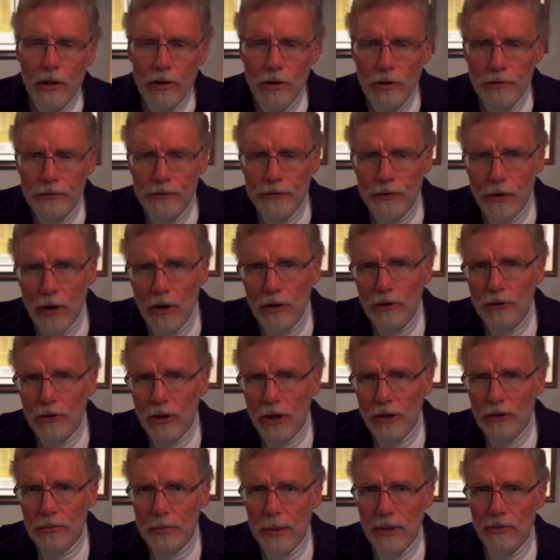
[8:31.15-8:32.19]
The first
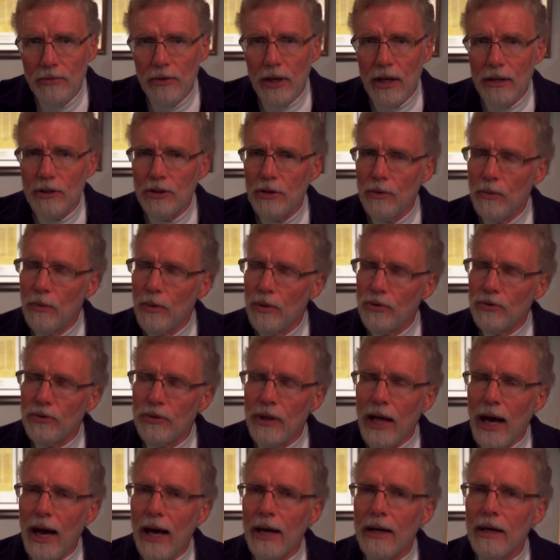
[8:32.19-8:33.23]
dispensation was
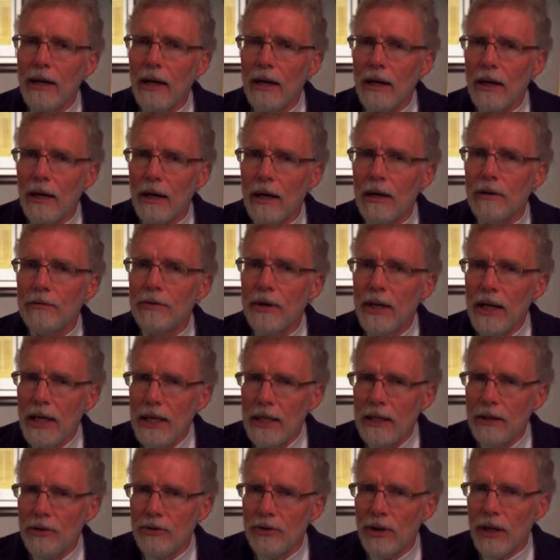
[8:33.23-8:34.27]
that of
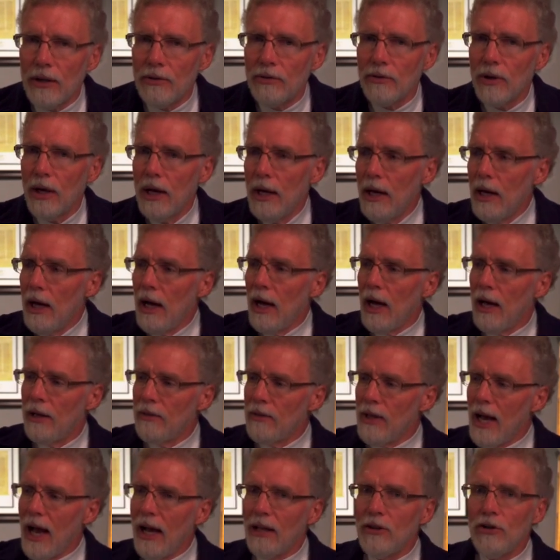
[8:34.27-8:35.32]
innocence,
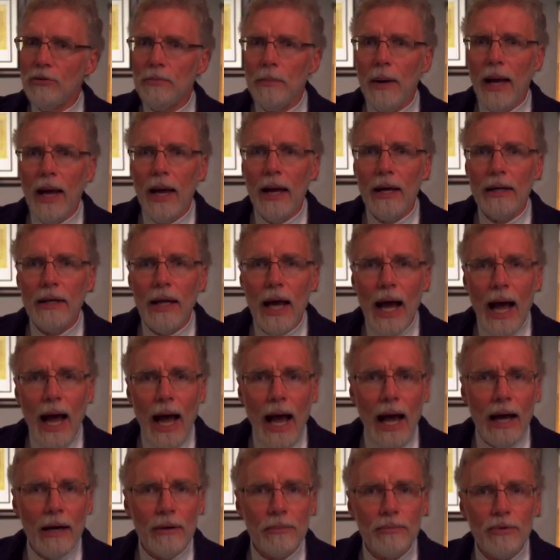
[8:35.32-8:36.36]
and that spanned
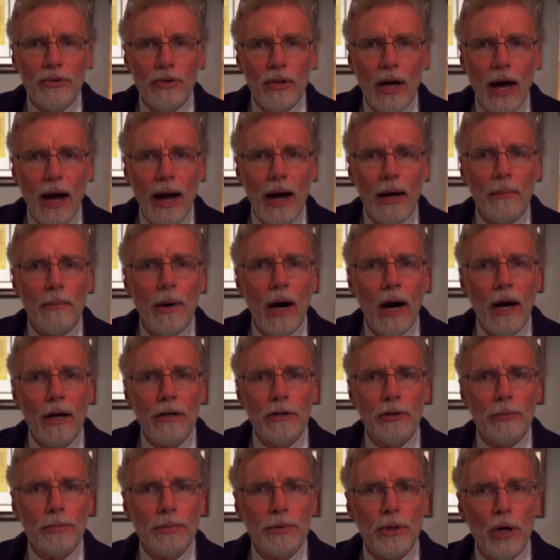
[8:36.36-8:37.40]
Adam's time
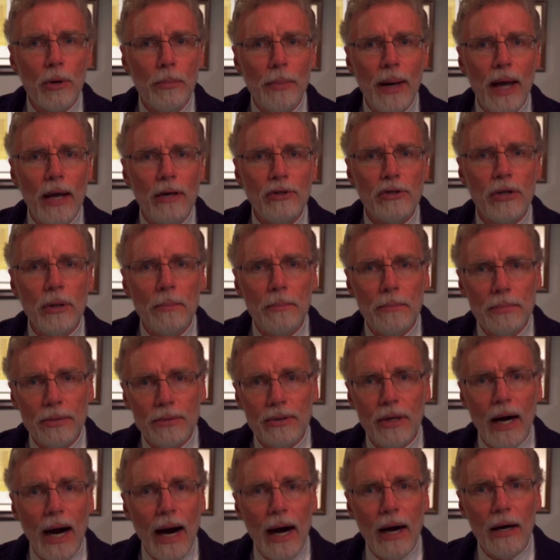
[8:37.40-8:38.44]
under probation
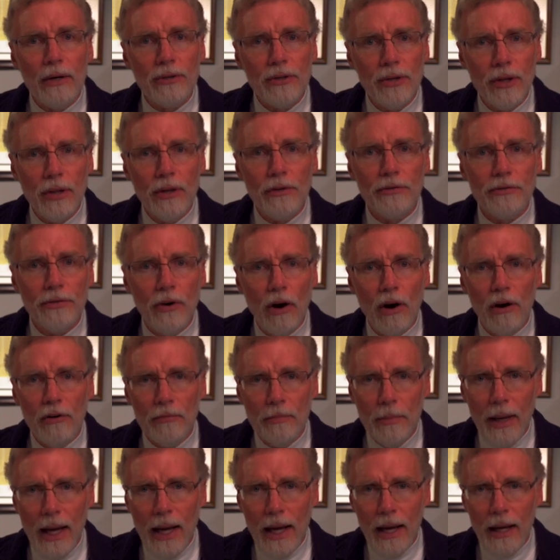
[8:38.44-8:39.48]
prior to the fall
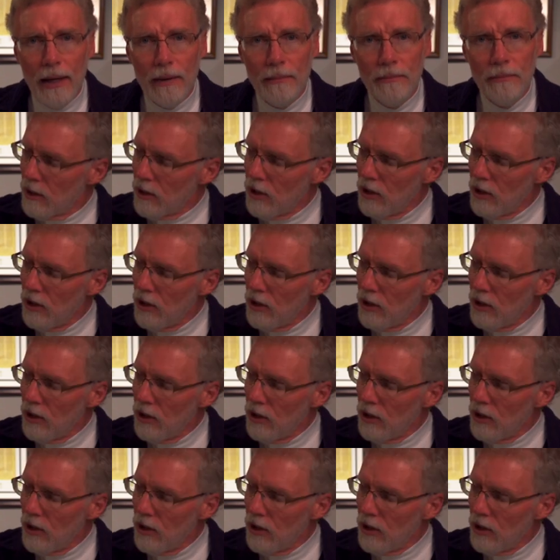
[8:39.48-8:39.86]
of man.